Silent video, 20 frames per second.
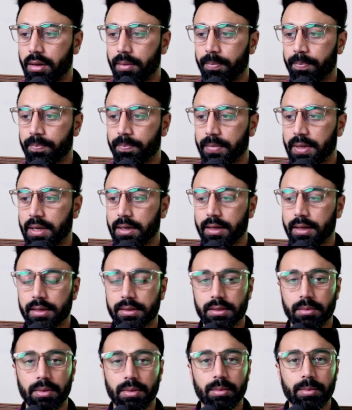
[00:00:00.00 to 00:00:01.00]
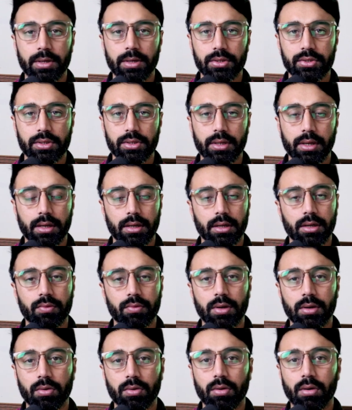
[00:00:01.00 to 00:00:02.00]
it has some limitation and it will
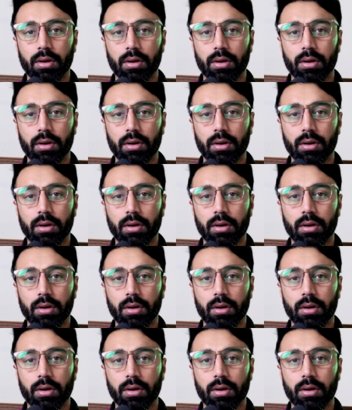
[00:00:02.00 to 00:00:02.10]
crawl